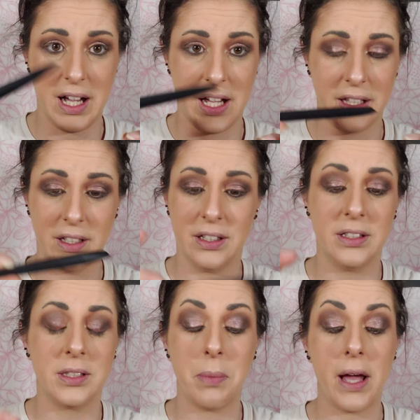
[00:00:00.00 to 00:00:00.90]
eyeliner.
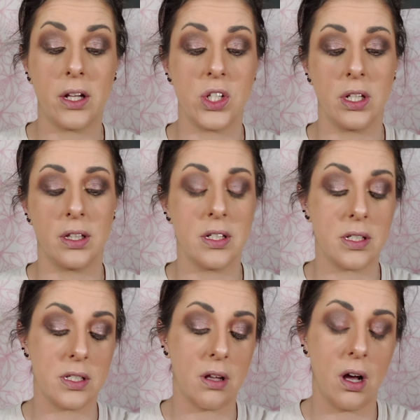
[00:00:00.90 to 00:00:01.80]
This packaging and
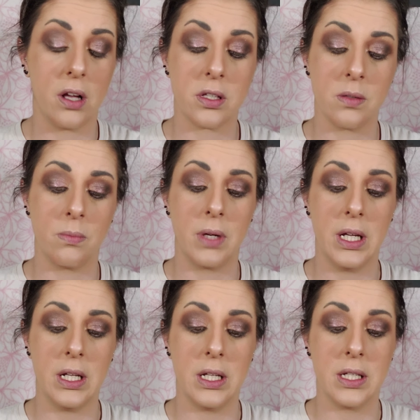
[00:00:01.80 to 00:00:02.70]
this is awesome.
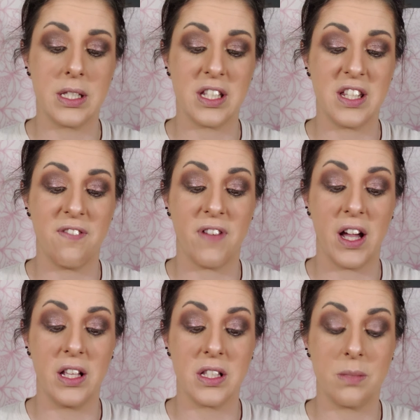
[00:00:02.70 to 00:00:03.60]
It is
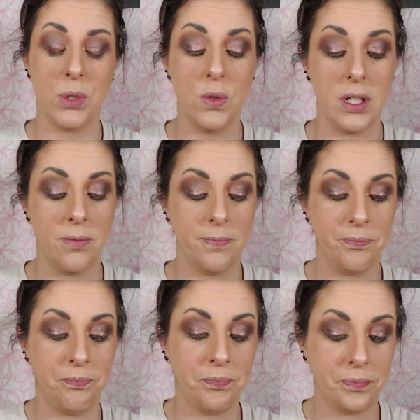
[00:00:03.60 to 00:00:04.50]
Defiance Beauty.
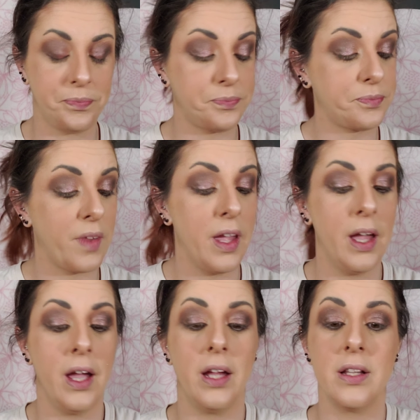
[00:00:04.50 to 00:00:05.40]

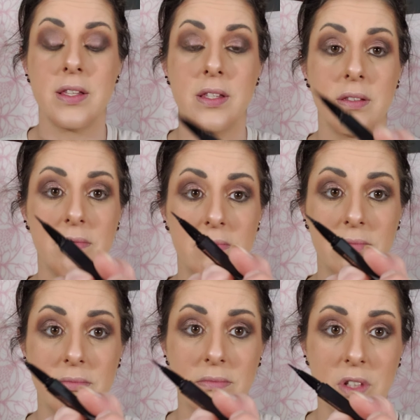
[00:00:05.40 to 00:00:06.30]
It's,
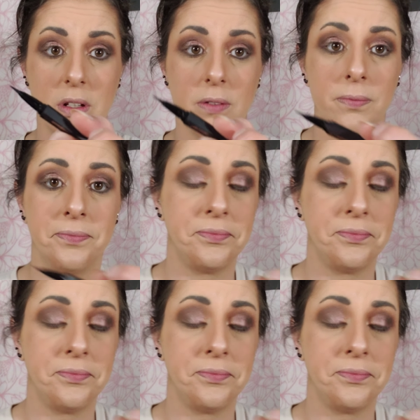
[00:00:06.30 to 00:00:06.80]
you know,